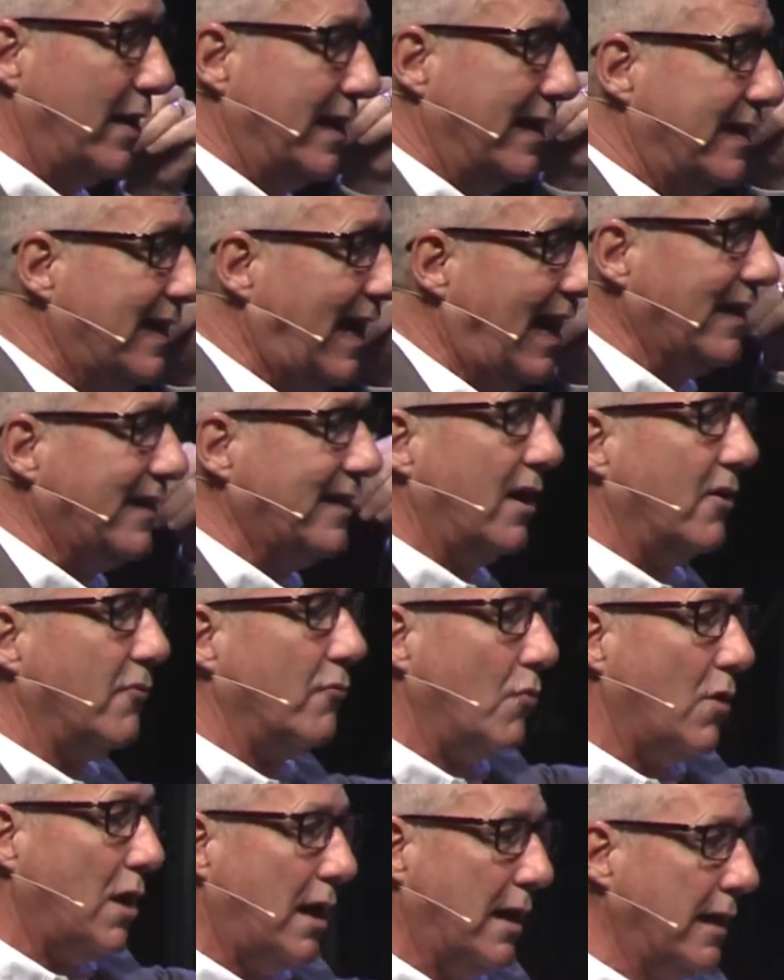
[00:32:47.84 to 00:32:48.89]
he got done
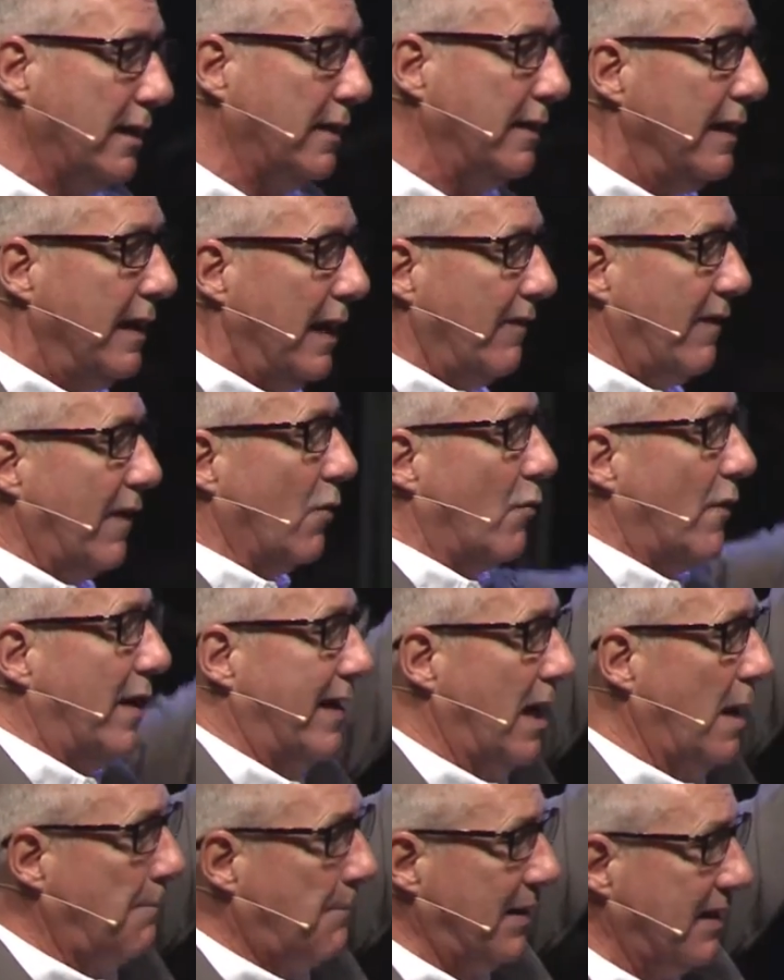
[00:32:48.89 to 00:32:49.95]
running and they went
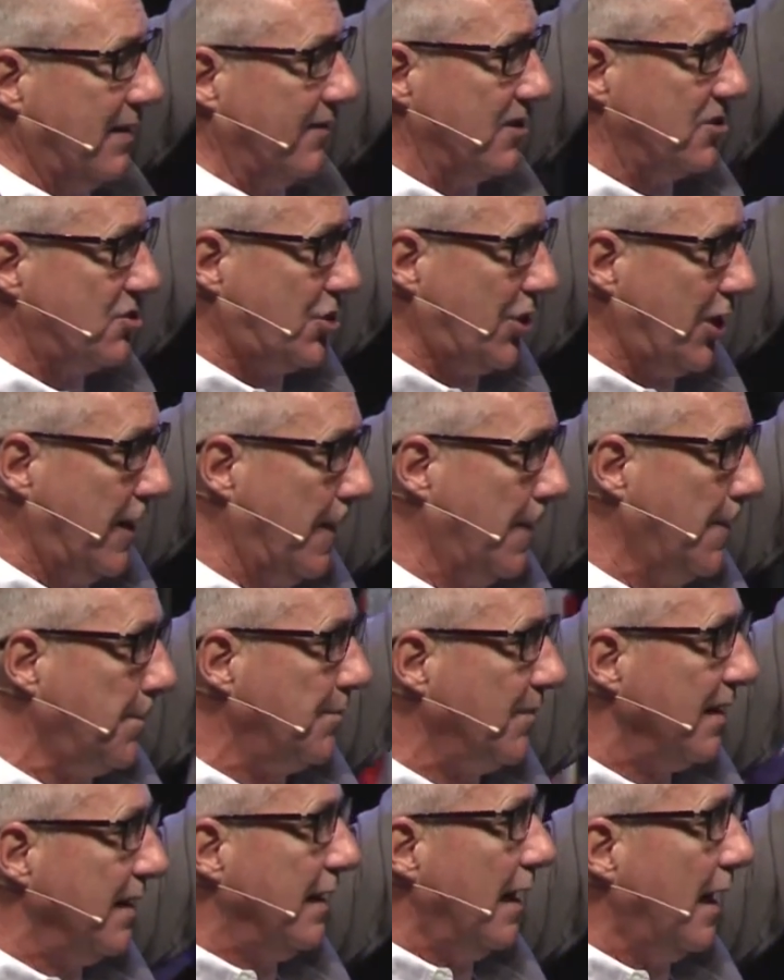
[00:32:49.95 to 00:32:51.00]
up into the gym,
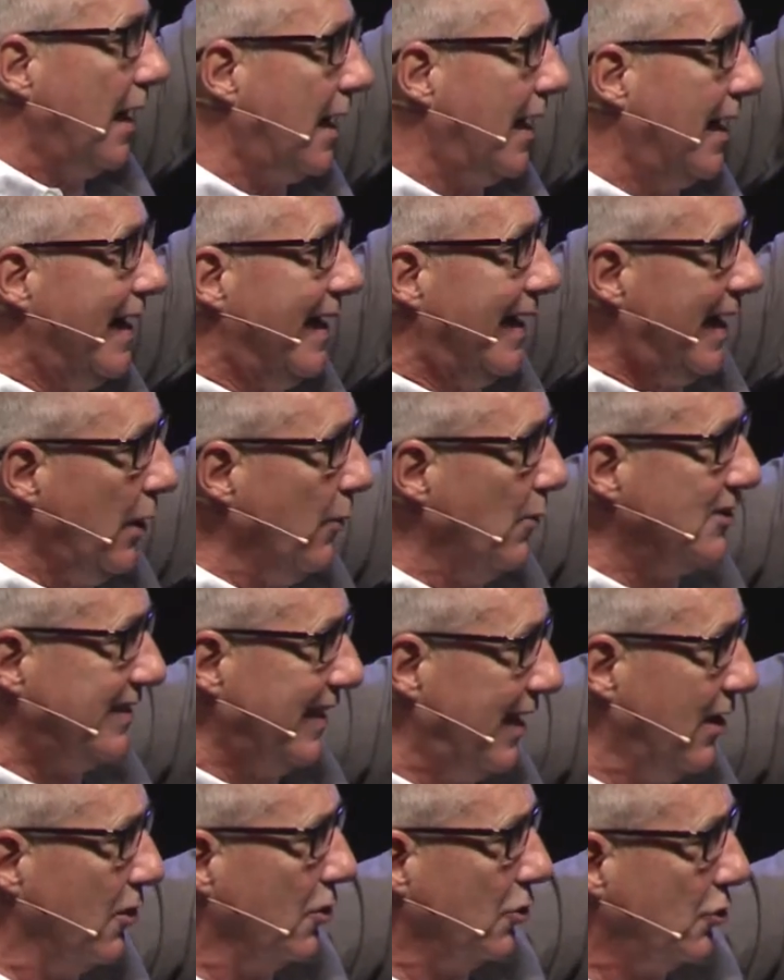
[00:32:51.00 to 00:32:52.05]
uh, he was
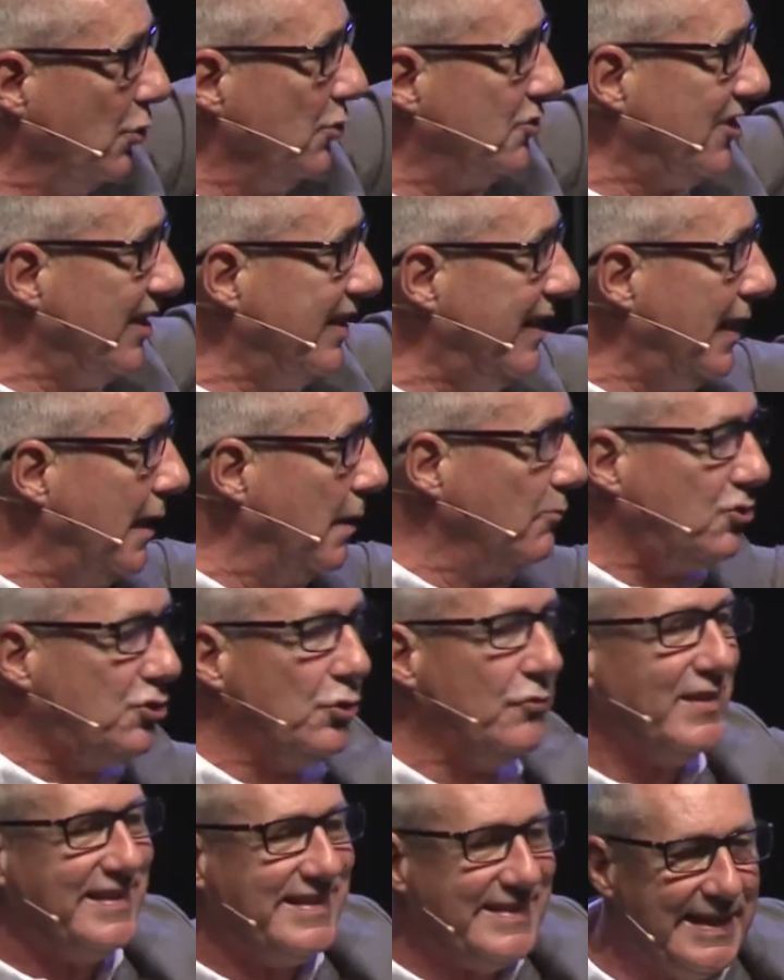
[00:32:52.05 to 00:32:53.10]
introducing him to
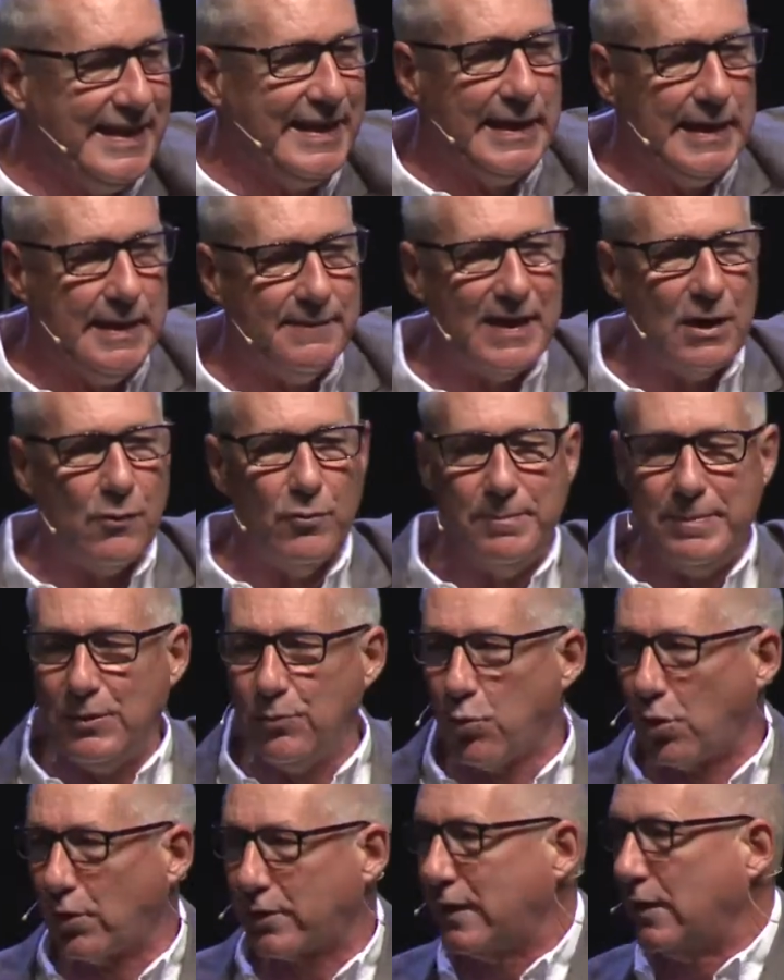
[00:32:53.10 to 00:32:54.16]
the team that would be
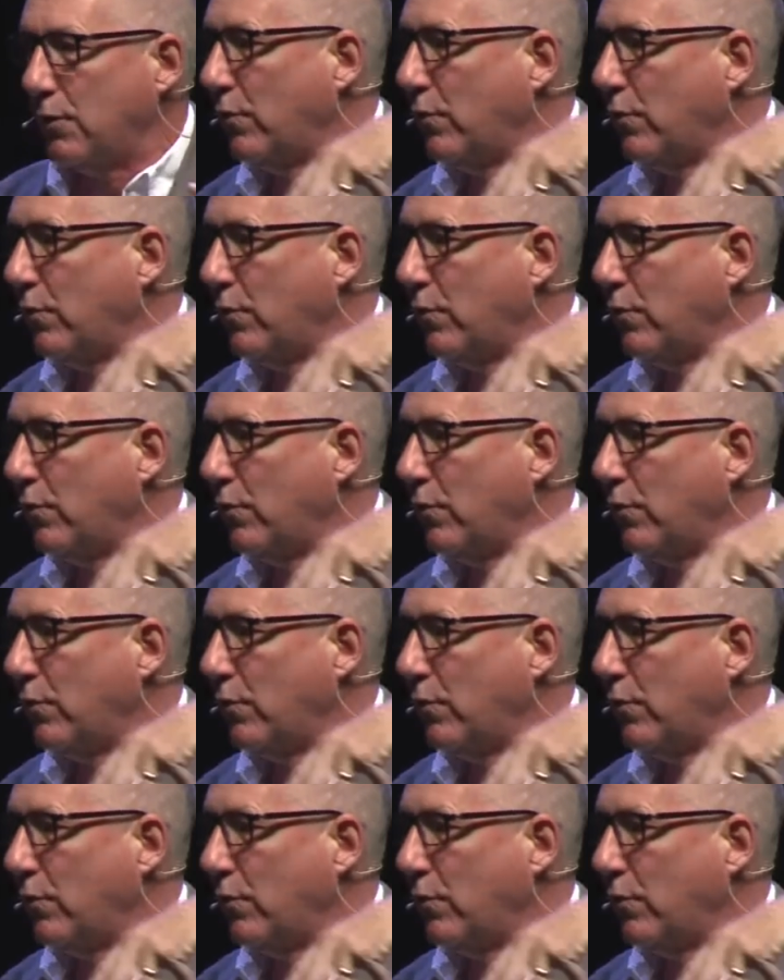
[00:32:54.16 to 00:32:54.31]
working